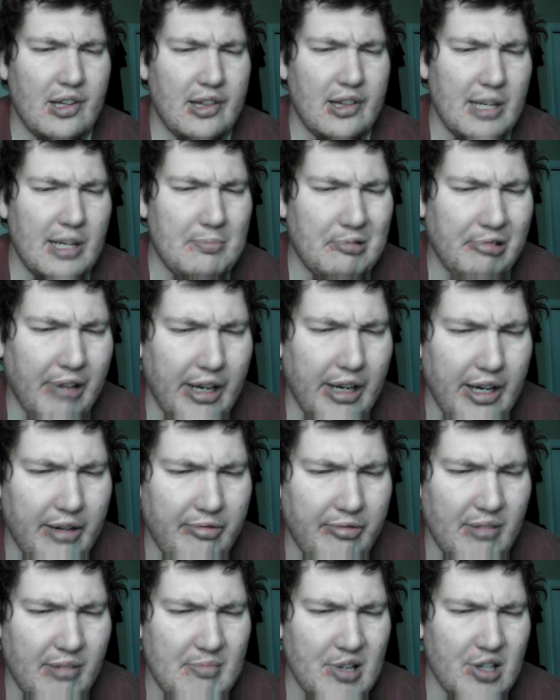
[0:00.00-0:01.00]
Liberated
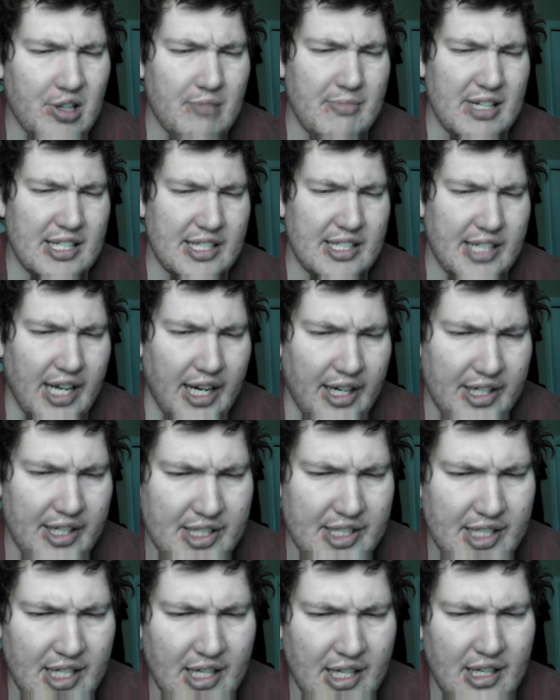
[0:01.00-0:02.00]
from her
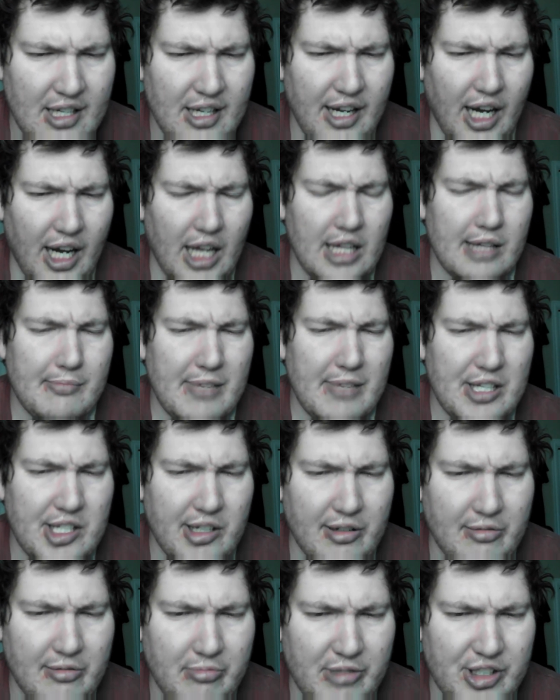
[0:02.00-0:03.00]
mistakes,
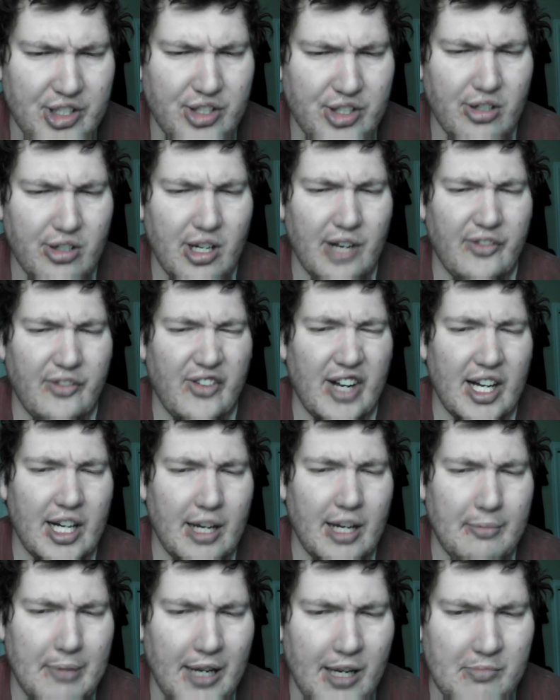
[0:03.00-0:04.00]
Elementa was soon
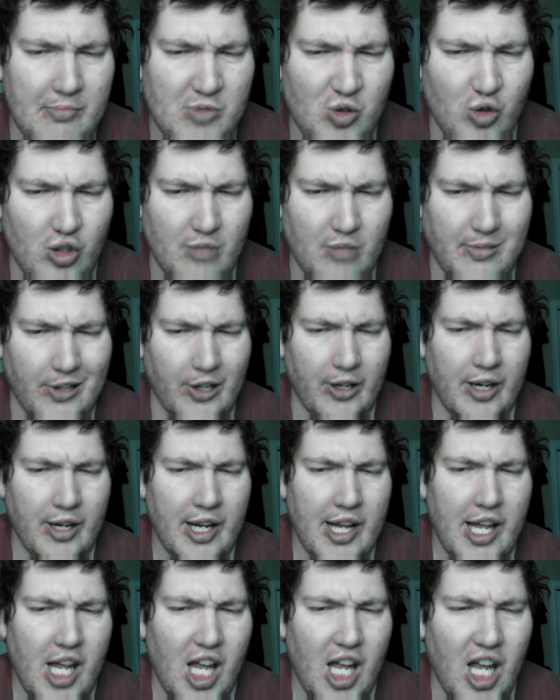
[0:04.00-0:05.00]
invited by Absorber
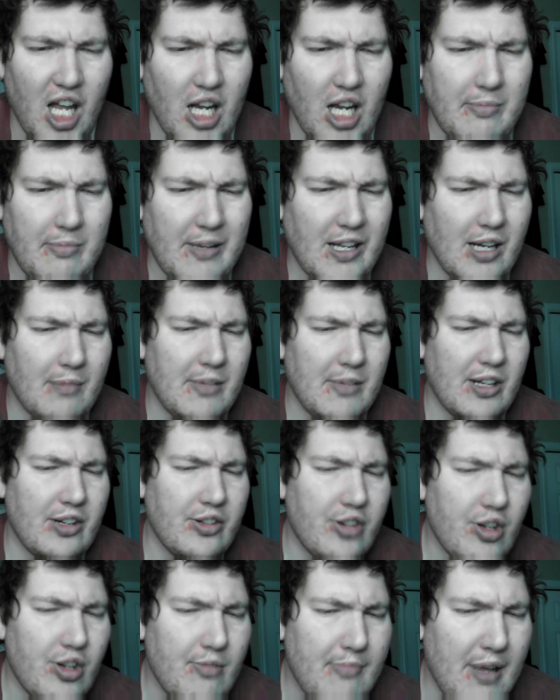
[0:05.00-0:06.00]
into becoming a
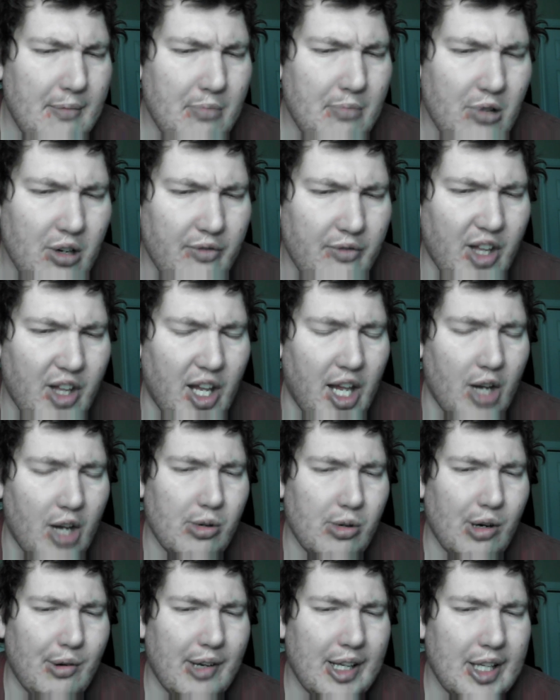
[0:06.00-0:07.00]
new member of the
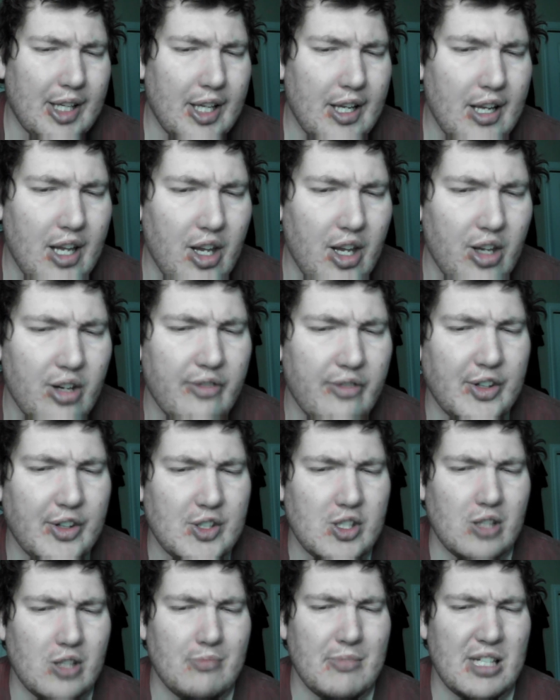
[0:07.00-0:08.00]
heroic
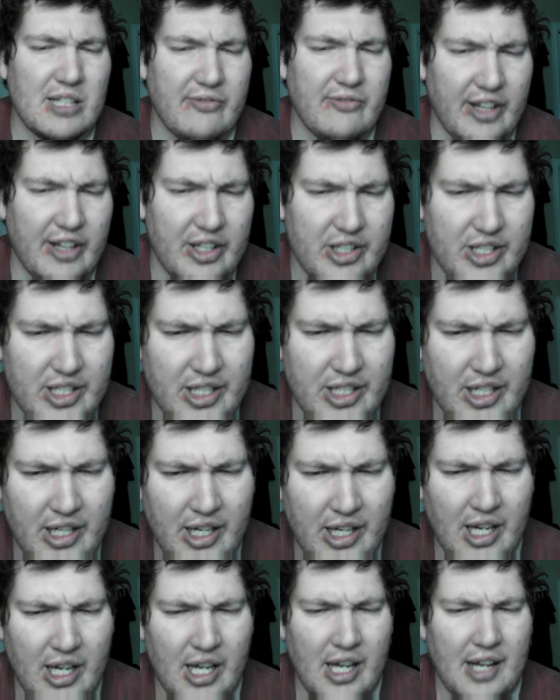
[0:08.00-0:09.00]
Universal Misfits,
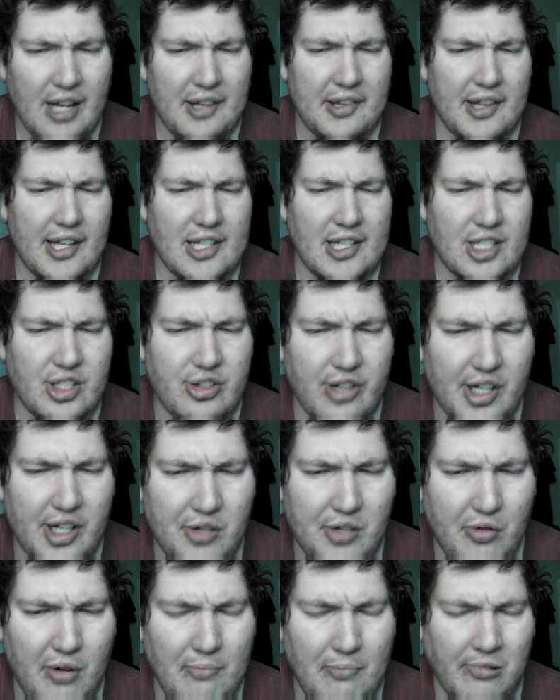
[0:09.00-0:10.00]
thus trying
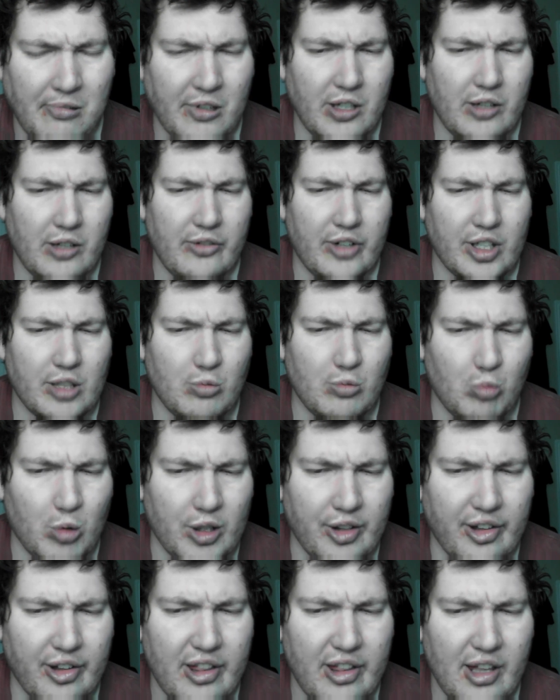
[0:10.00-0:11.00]
to improve her
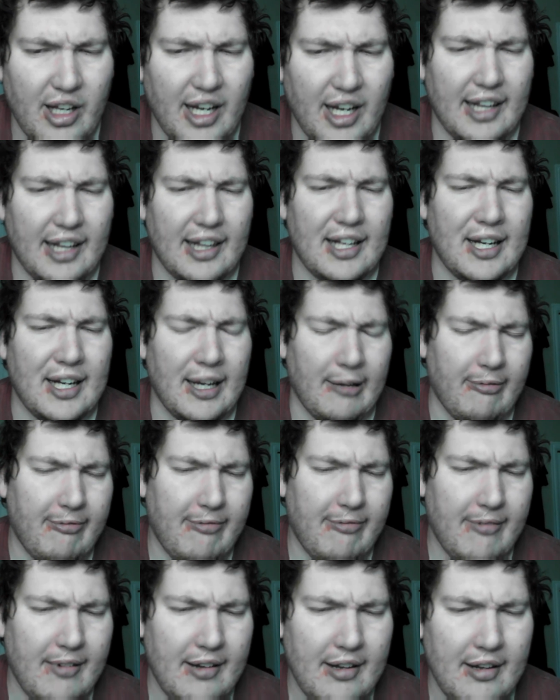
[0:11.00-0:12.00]
worth in
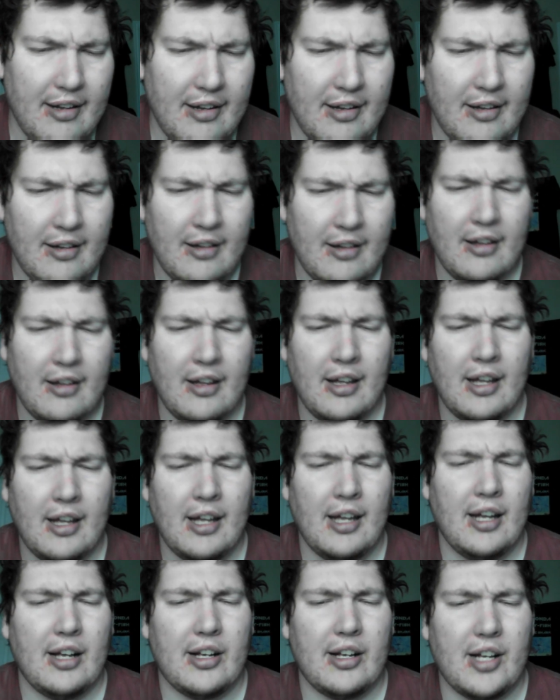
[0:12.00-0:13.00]
life.
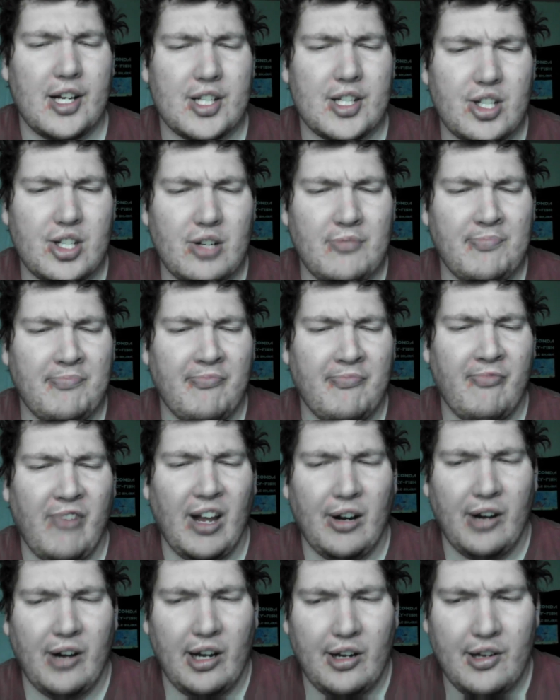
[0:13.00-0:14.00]
Costume,
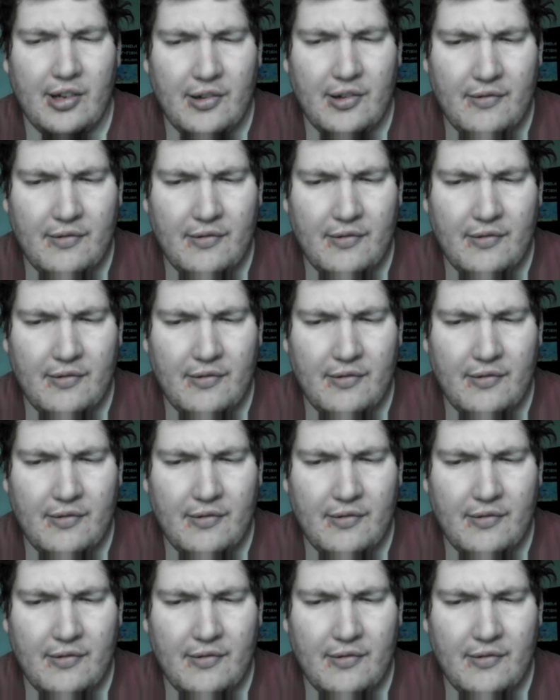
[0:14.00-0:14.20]
varied.